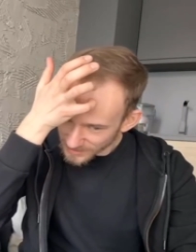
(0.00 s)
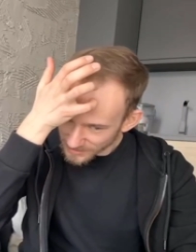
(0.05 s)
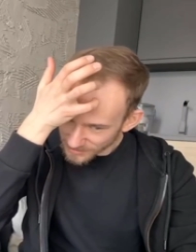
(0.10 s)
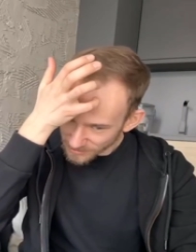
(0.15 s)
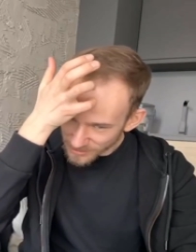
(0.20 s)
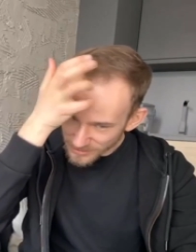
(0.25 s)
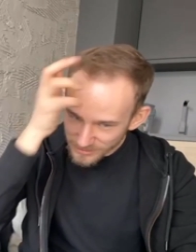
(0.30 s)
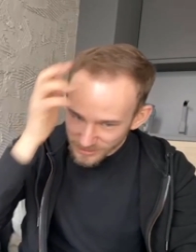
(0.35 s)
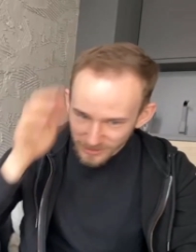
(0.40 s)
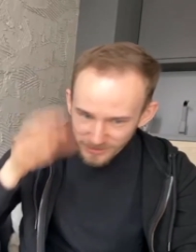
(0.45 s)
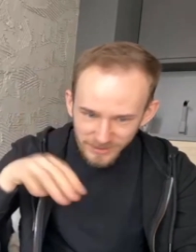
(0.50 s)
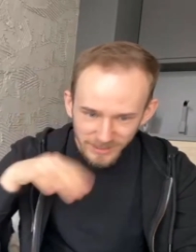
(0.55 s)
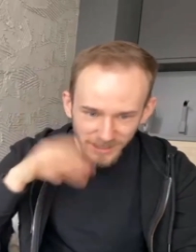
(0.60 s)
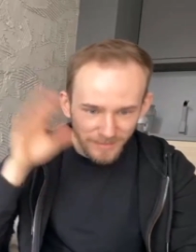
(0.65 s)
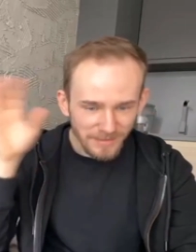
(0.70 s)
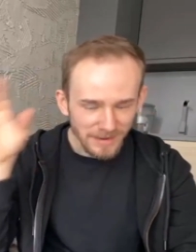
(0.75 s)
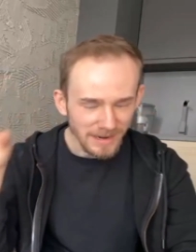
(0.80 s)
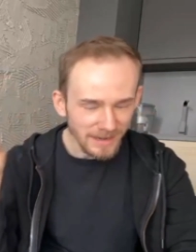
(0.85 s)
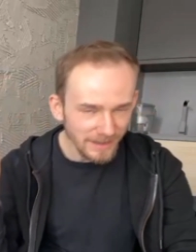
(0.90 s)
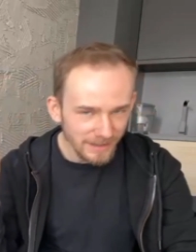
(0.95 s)
we've got the
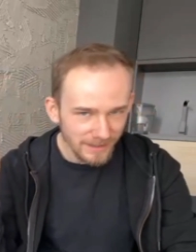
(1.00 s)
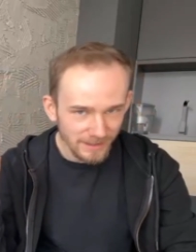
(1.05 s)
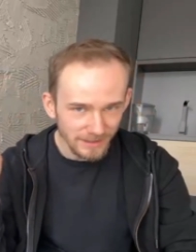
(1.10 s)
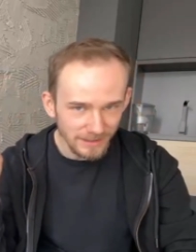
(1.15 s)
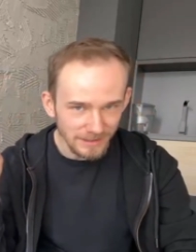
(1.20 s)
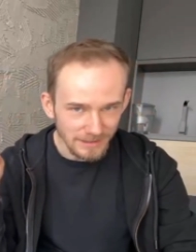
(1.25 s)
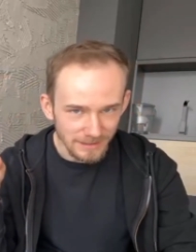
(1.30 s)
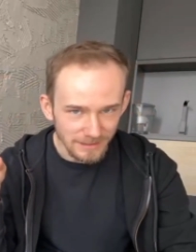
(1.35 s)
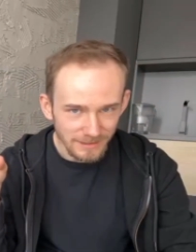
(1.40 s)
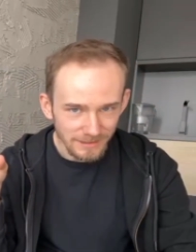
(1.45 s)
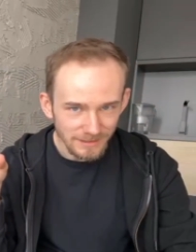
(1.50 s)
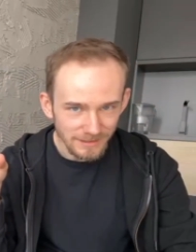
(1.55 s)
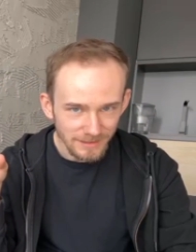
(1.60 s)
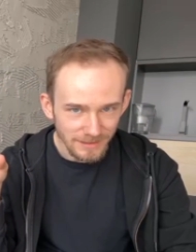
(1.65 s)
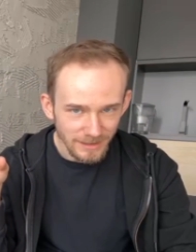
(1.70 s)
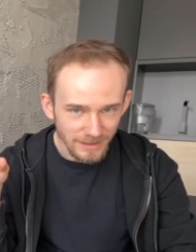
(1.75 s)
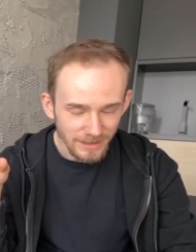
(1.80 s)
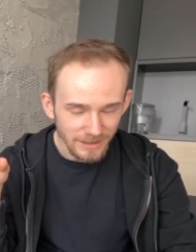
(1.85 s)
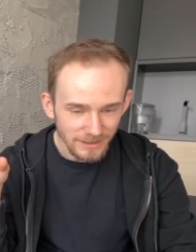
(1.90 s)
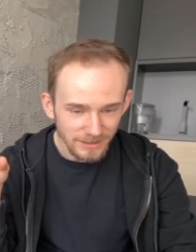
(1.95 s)
American
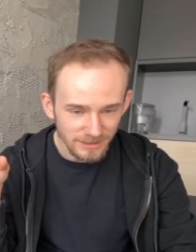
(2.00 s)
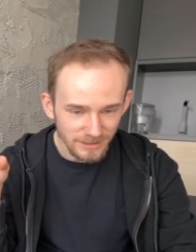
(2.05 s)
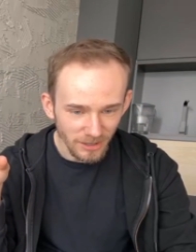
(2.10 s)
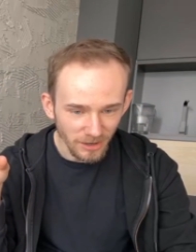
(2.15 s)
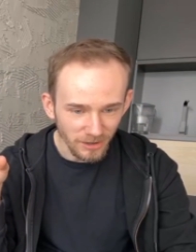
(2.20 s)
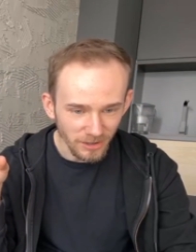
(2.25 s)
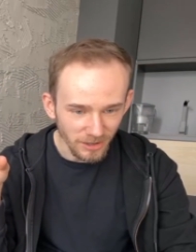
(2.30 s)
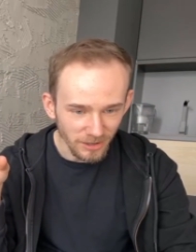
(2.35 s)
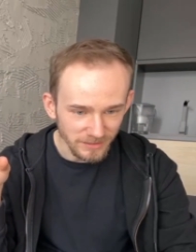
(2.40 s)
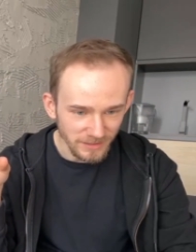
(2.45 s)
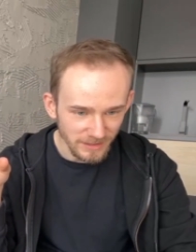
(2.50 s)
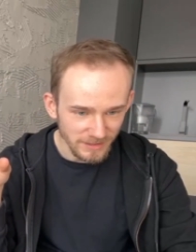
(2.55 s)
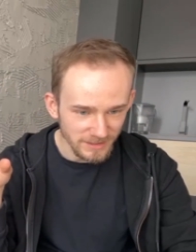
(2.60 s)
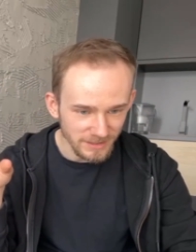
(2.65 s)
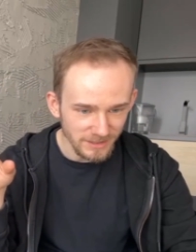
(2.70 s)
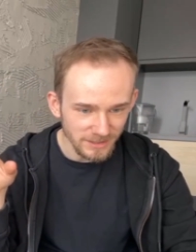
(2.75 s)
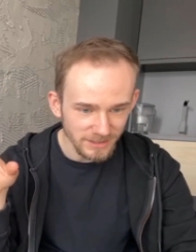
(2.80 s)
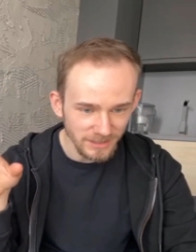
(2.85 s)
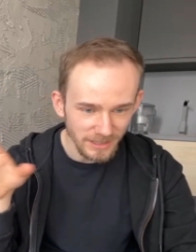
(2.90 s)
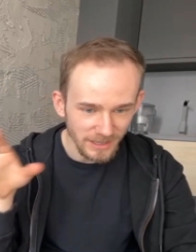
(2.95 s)
Song Contest
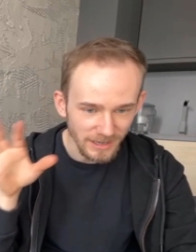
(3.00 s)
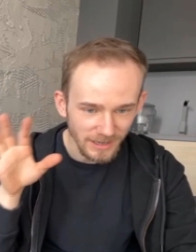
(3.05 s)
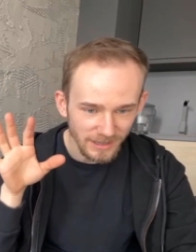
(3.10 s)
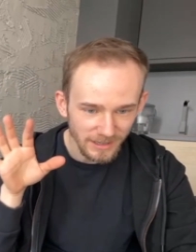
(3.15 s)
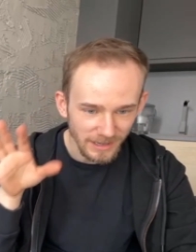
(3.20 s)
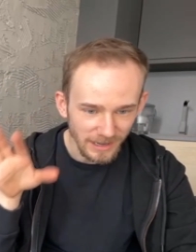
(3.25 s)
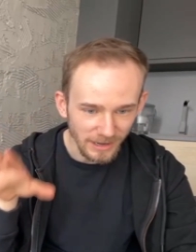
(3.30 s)
this year.